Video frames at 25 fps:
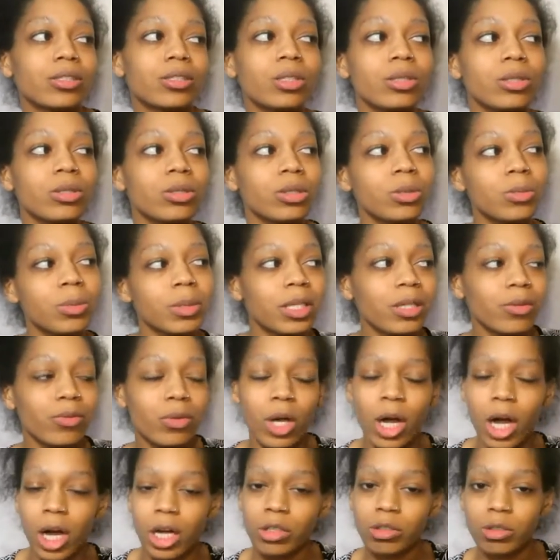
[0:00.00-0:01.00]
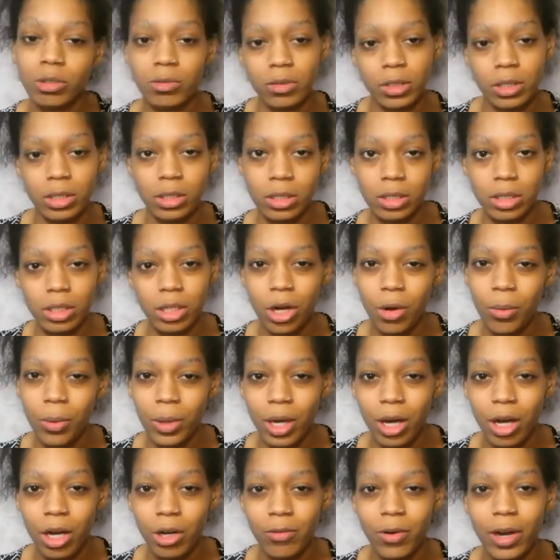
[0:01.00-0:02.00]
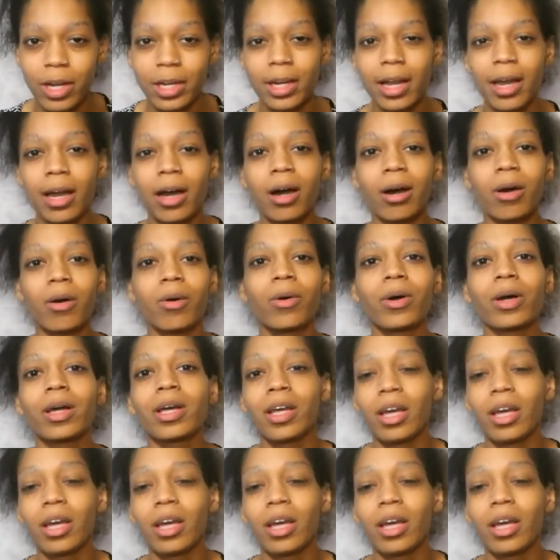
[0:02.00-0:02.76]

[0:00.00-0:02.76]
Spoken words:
little bit of controversy going on right now